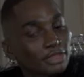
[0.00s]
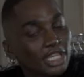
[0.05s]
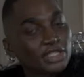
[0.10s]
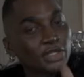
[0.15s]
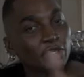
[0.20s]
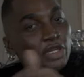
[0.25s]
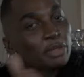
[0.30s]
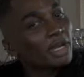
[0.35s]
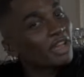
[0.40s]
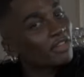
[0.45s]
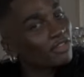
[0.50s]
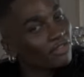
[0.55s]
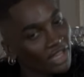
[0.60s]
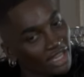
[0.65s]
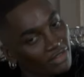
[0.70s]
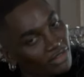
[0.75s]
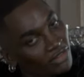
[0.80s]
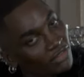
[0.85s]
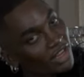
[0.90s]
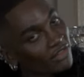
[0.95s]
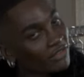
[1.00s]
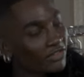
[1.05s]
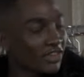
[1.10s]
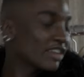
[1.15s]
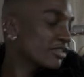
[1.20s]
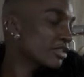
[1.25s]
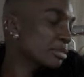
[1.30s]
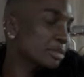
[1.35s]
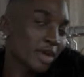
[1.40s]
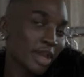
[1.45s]
that's why you're my
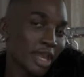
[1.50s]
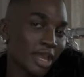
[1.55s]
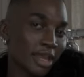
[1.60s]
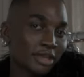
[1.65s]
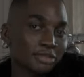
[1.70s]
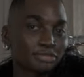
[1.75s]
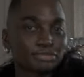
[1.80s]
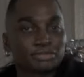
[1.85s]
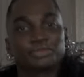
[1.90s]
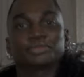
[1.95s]
favorite brand.